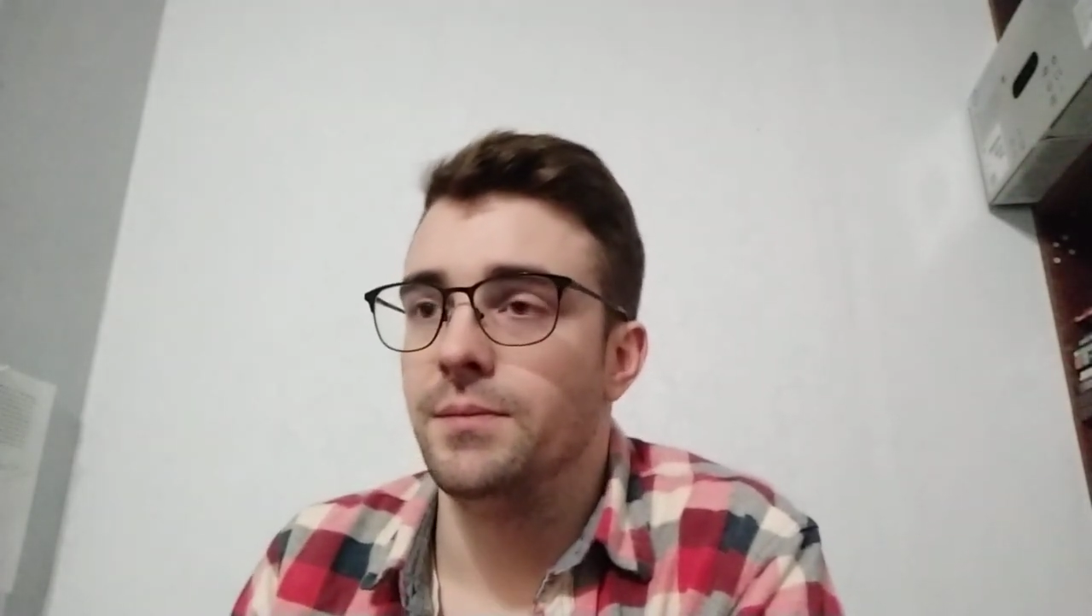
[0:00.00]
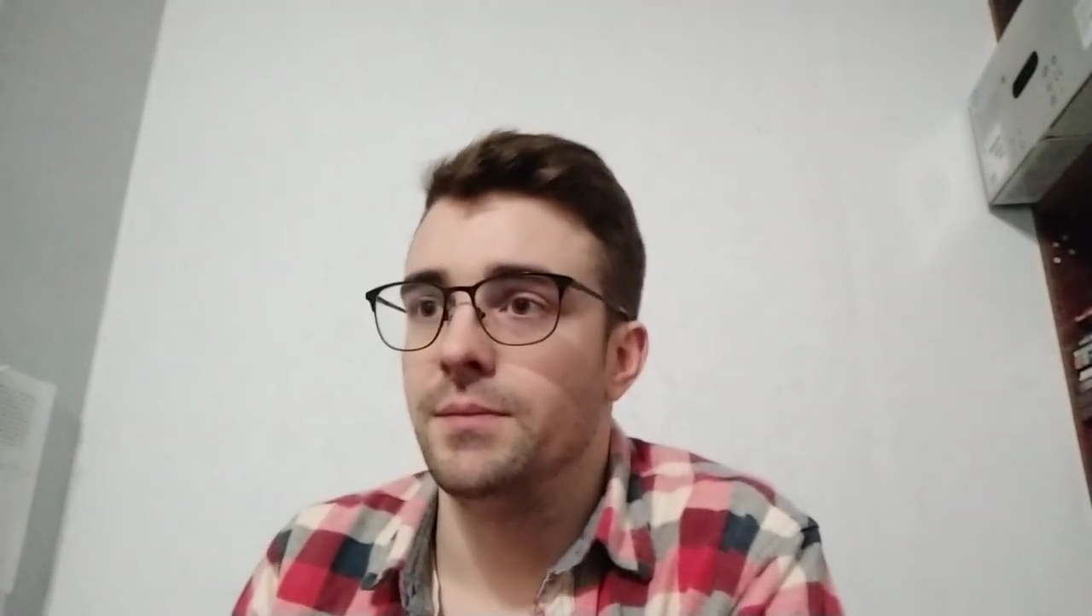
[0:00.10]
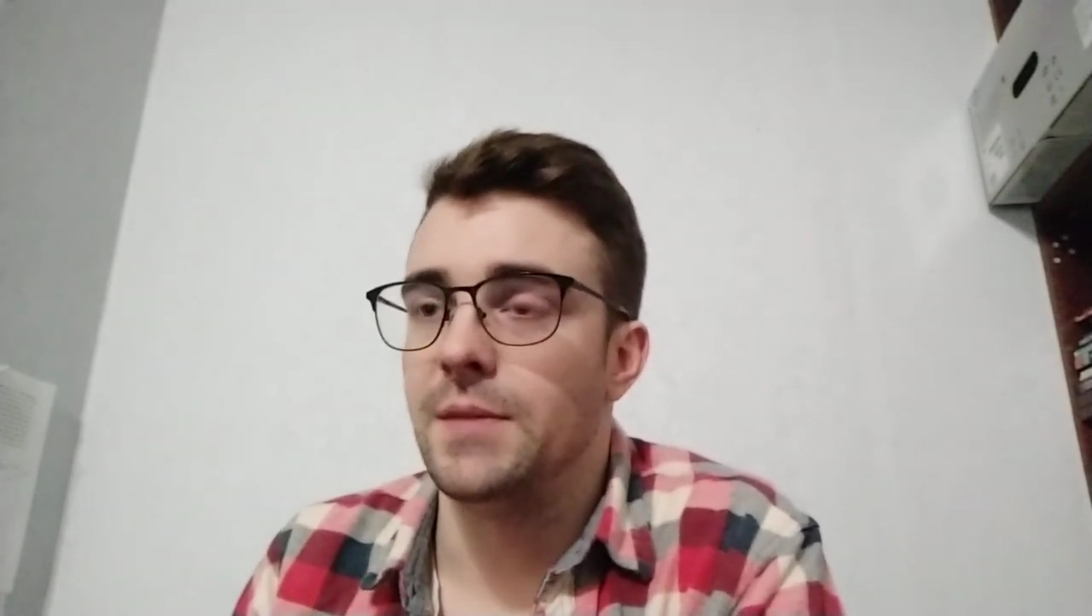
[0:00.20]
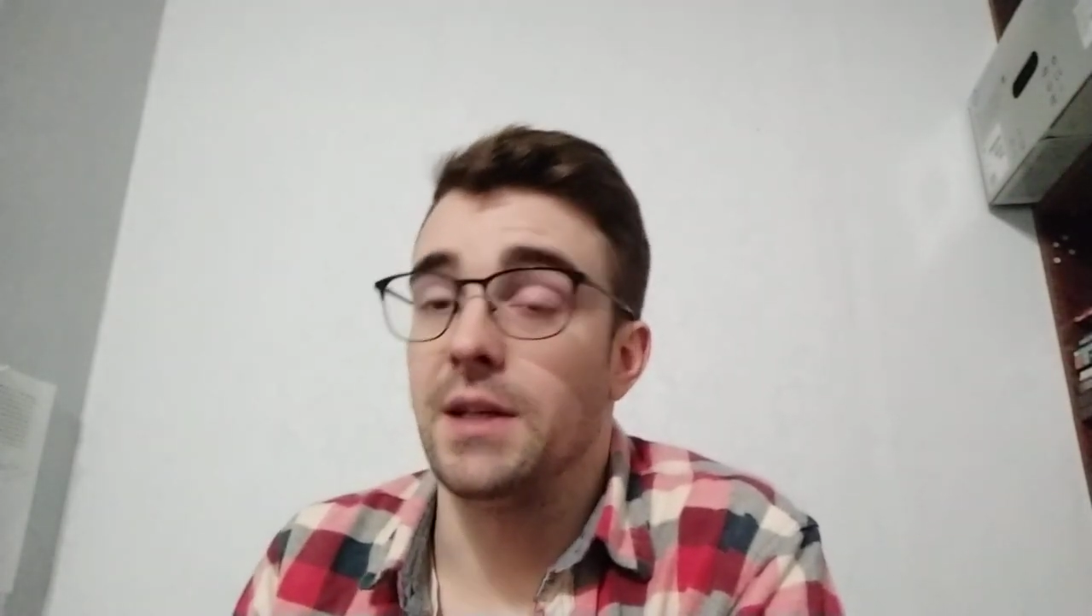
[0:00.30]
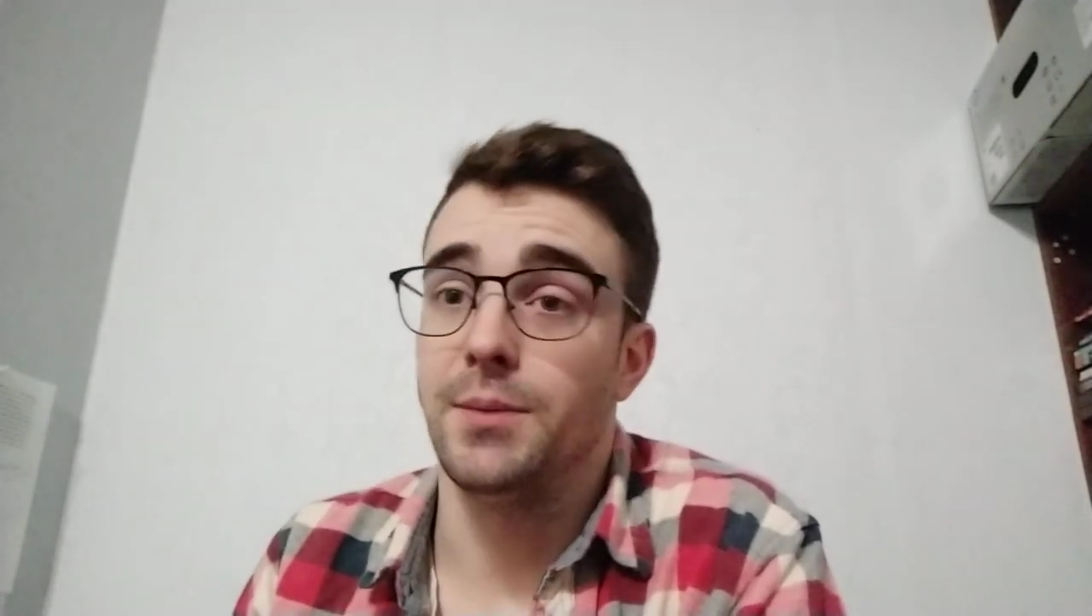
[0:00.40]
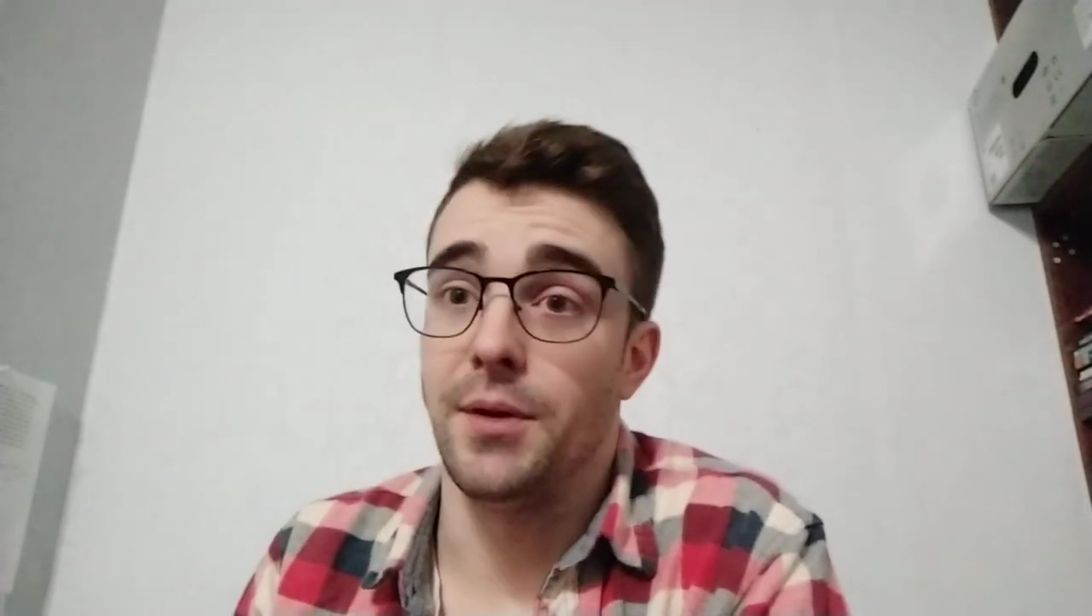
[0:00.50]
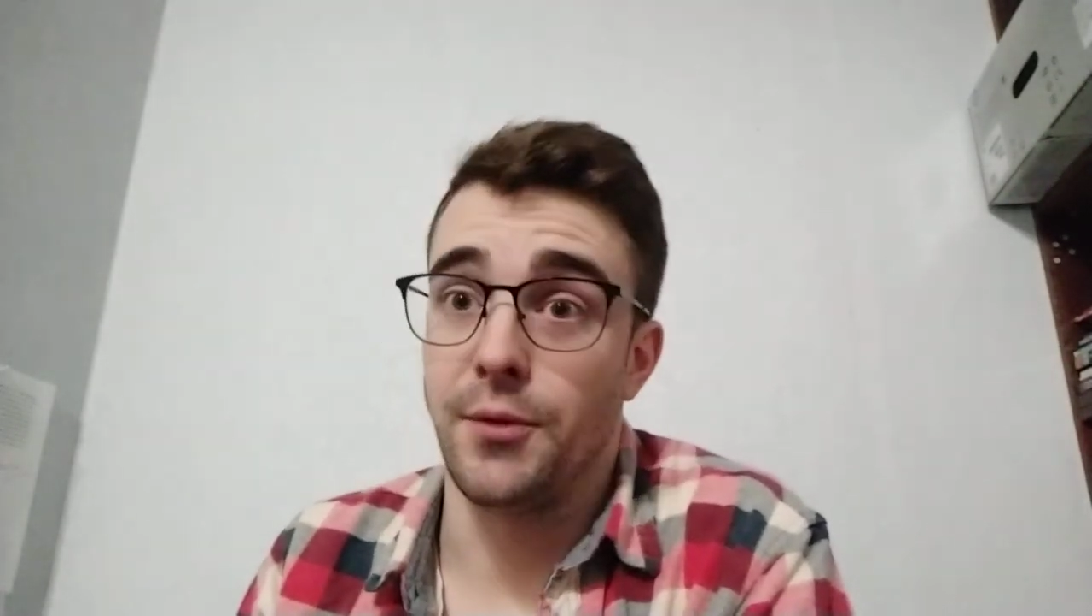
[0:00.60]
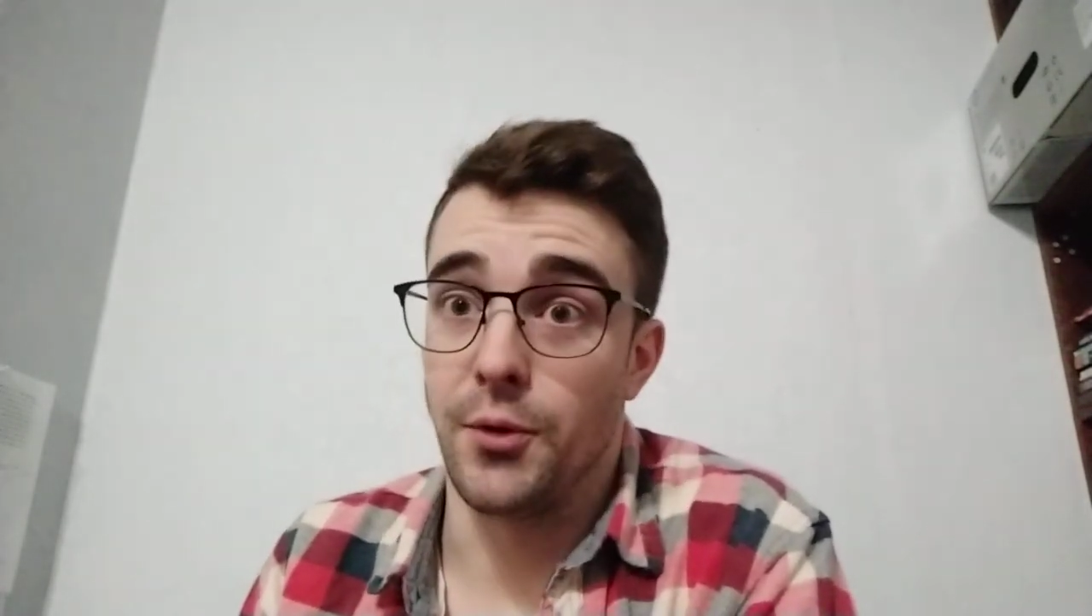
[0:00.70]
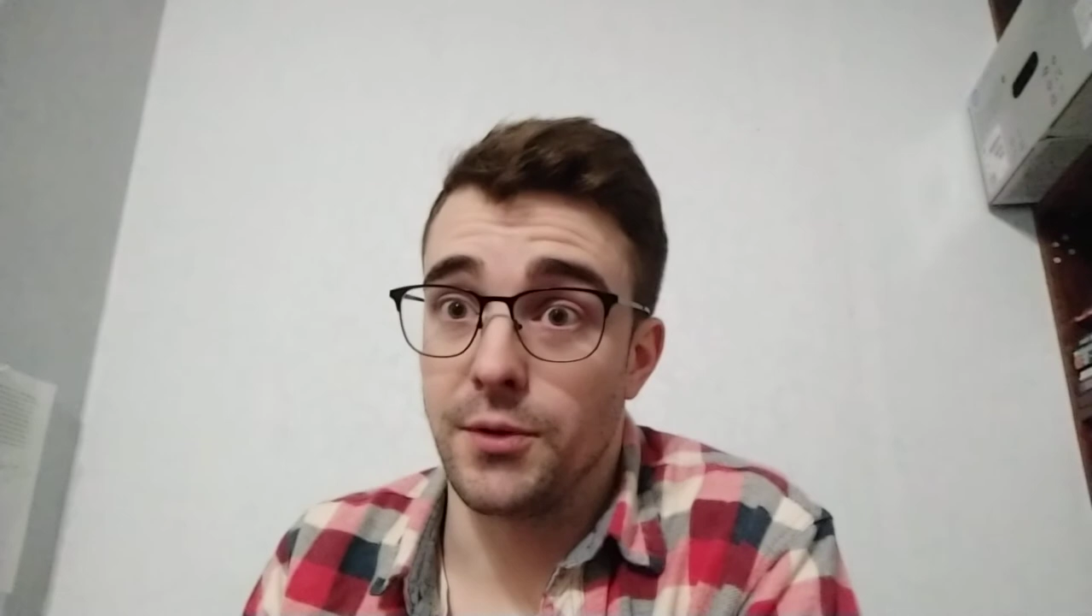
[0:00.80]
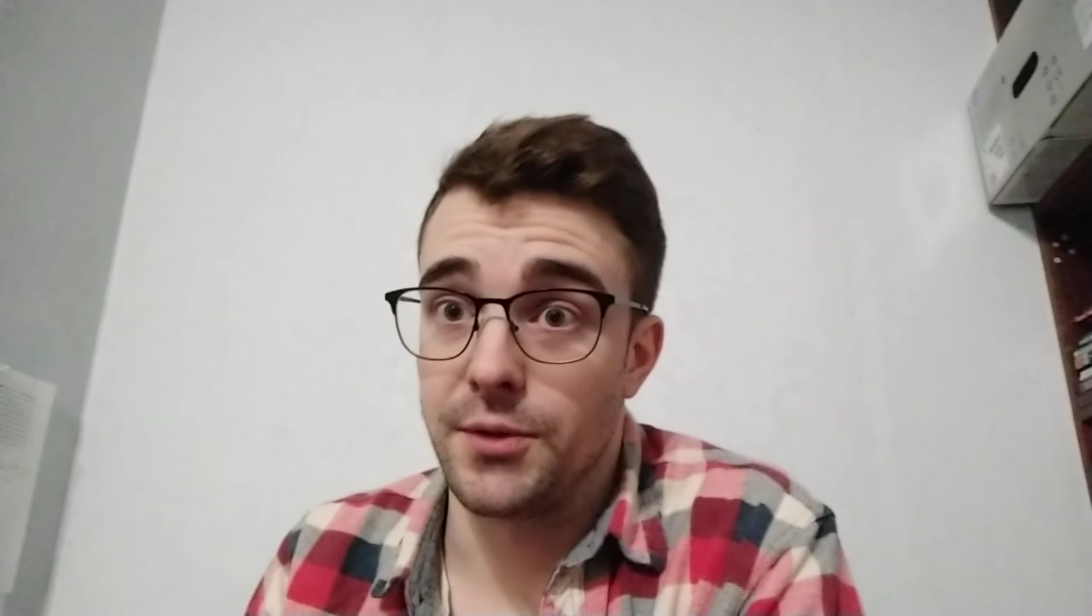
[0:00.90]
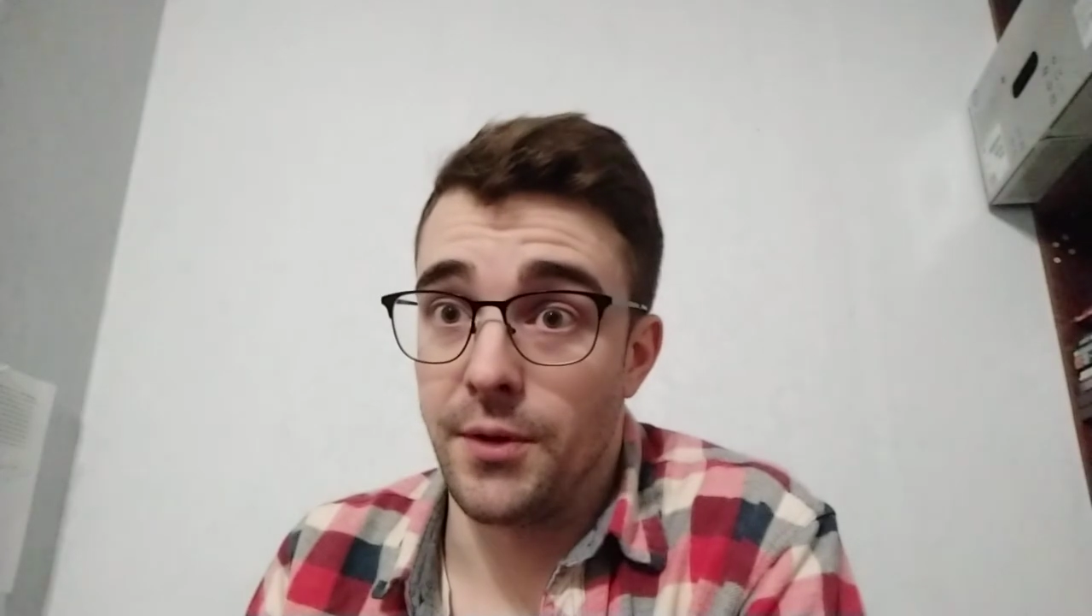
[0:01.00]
that's my thoughts